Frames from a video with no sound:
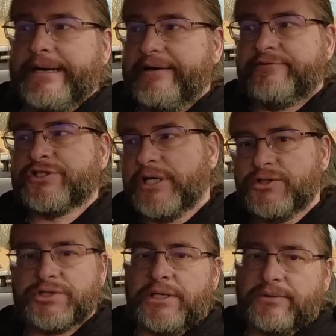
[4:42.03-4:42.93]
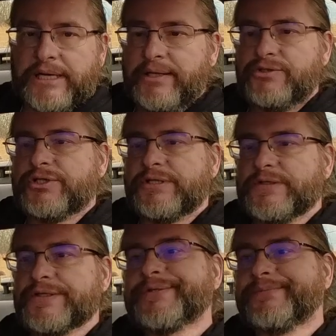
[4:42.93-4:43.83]
I've changed out
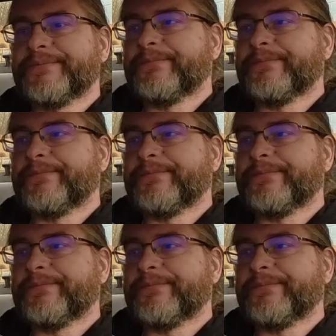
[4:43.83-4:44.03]
engines,